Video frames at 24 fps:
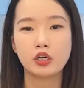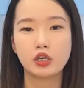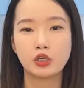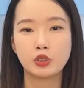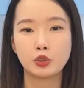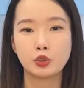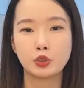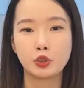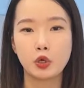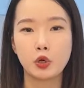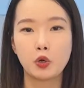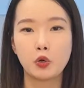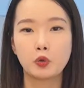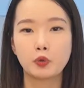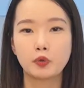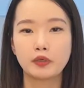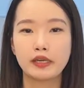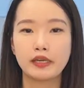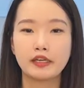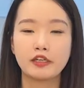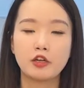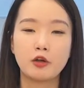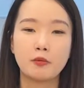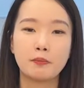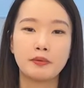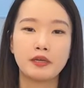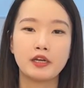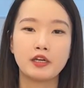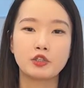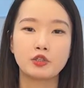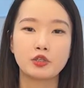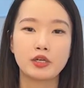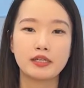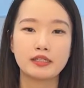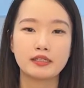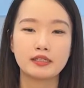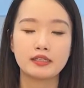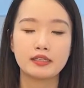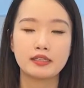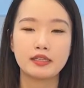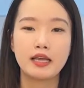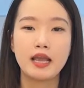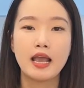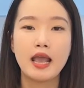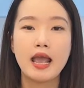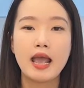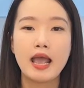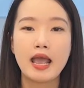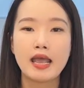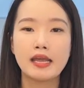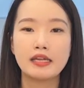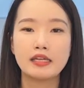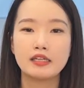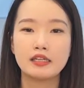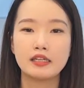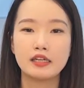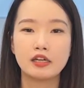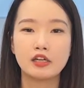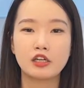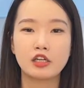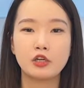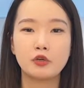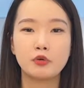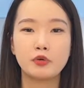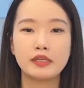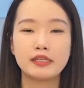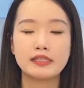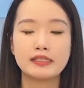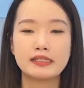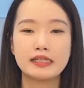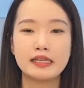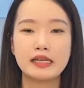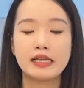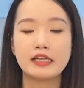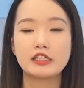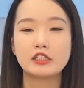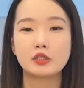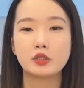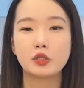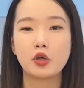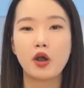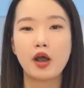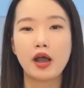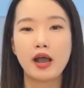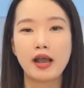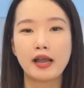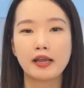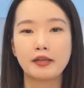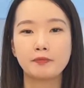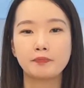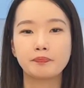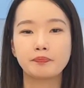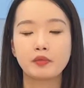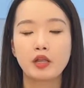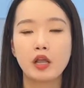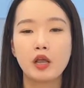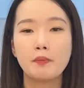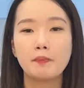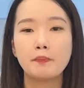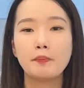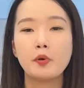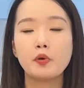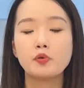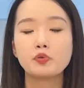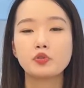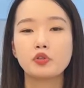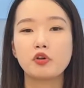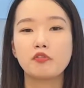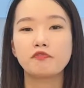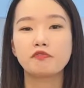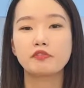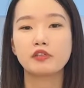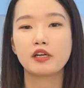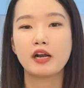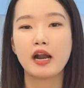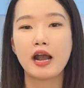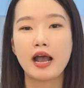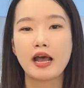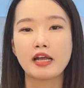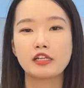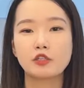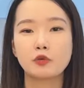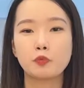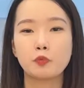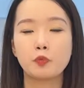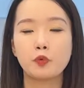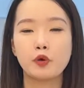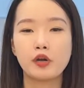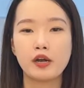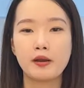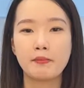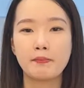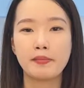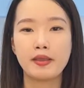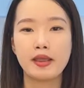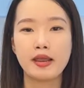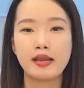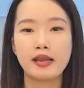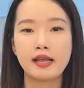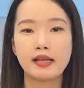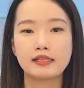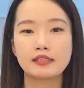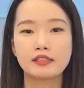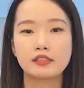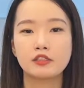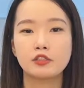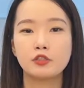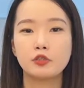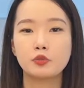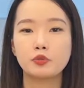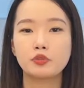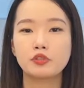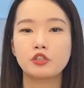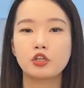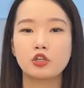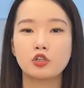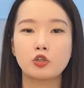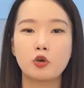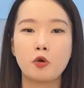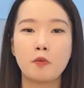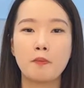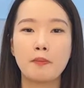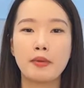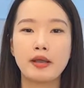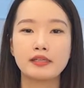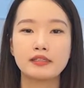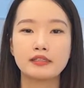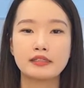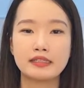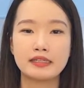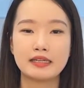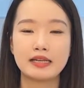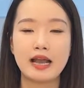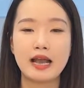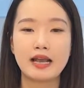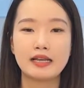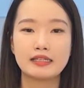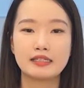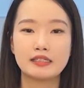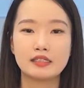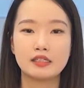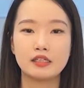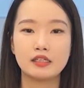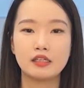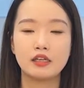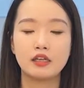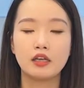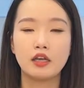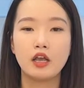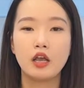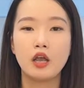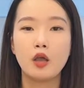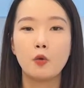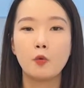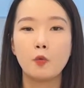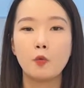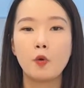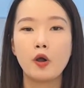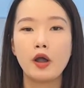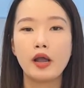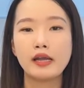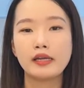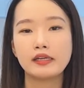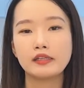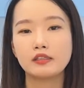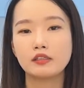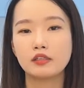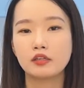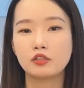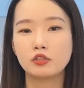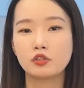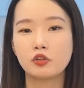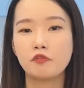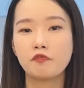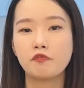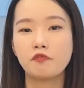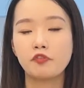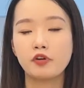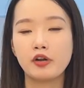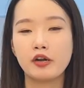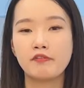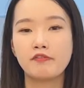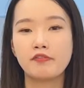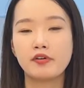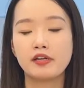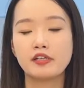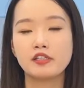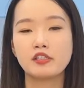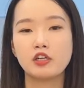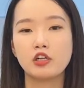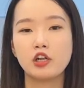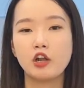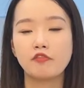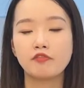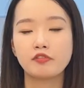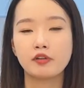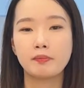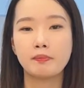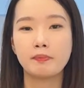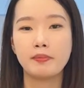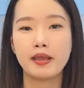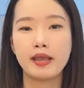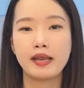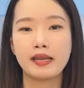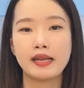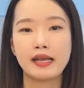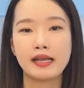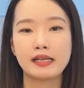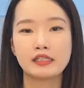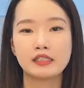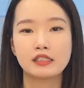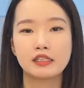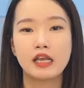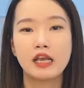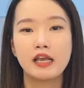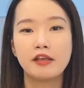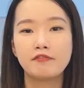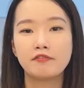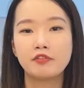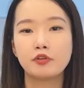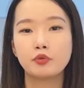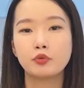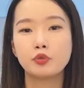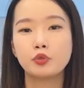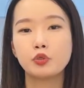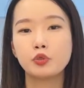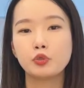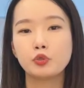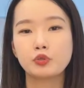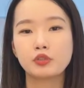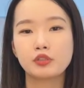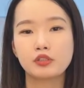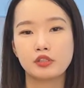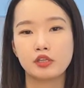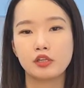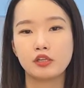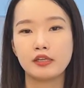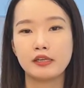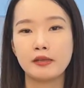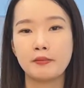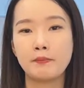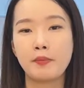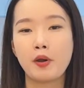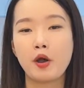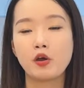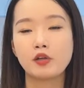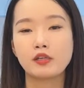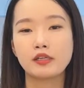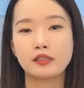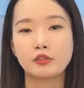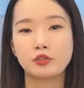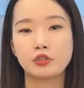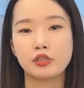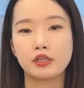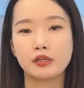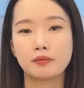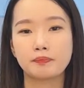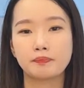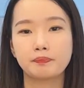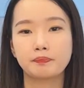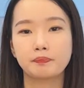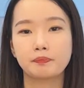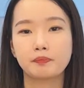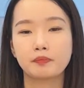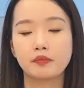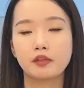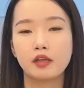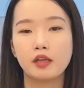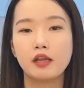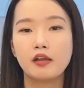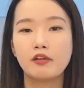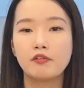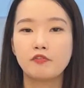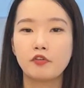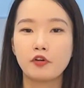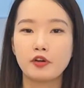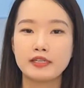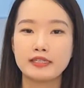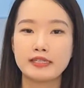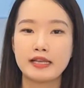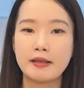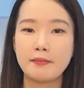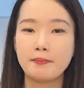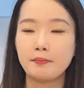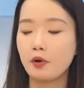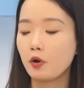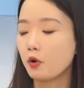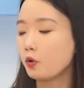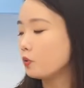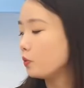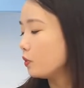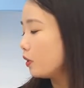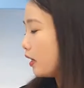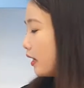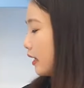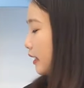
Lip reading: control cannot be adjusted and the accuracy is not high. Most of the hardware BMS use the domestic IC, while the software version of the BMS will use the imported chip. For example,